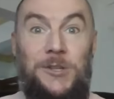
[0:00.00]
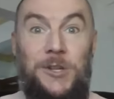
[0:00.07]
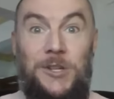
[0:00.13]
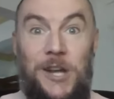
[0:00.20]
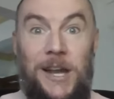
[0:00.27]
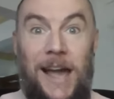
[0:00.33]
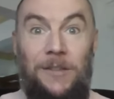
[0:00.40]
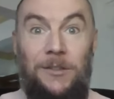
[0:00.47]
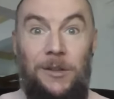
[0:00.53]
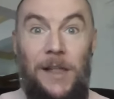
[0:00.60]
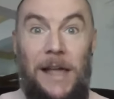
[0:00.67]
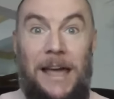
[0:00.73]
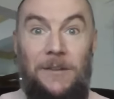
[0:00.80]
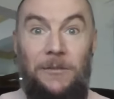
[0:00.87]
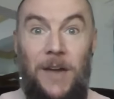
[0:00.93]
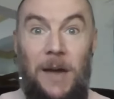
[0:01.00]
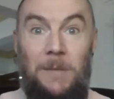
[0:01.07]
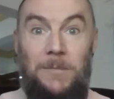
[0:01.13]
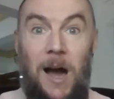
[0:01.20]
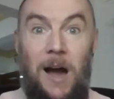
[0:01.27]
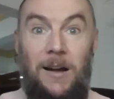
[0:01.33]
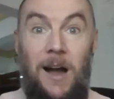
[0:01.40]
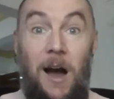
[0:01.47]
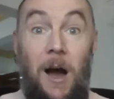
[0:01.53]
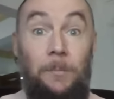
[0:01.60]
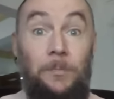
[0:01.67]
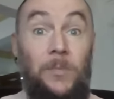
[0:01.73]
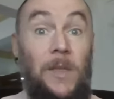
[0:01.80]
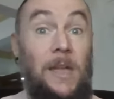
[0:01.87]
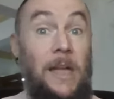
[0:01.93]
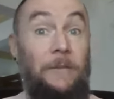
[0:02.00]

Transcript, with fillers: just check out the landofchem.com.